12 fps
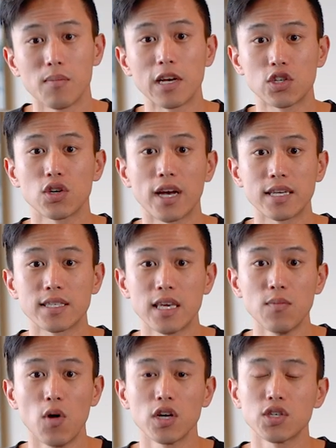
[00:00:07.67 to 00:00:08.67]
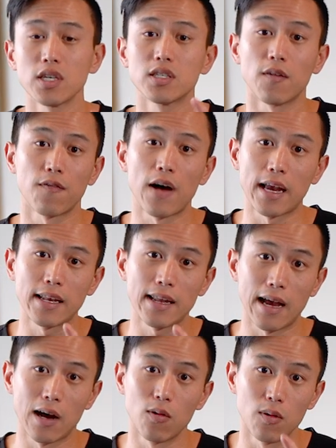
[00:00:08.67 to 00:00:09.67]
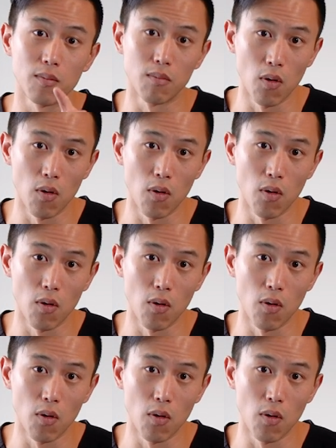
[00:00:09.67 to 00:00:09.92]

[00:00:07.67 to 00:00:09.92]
Make sure you guys keep watching to find out